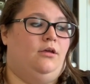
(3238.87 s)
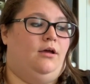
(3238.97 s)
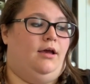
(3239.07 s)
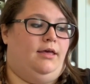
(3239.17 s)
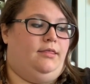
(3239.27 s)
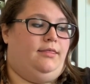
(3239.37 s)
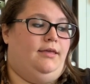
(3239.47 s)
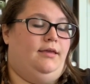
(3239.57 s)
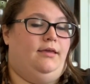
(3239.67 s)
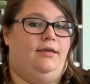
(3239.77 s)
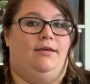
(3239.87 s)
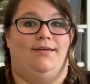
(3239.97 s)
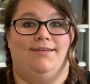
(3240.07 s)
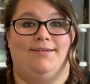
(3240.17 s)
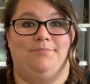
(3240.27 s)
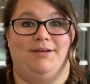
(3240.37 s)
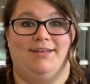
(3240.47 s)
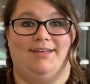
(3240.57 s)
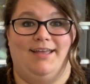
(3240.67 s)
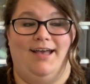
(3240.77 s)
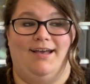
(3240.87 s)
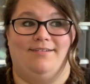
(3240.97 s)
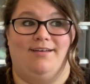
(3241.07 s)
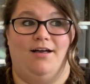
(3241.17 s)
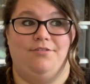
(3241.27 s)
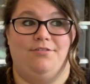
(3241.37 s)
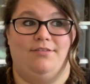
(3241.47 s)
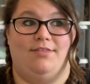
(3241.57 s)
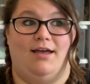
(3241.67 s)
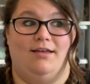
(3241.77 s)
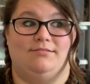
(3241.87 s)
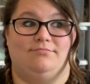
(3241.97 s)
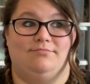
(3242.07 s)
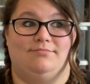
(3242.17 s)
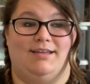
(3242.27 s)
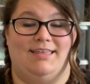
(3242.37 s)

I think, but yeah, other than that, I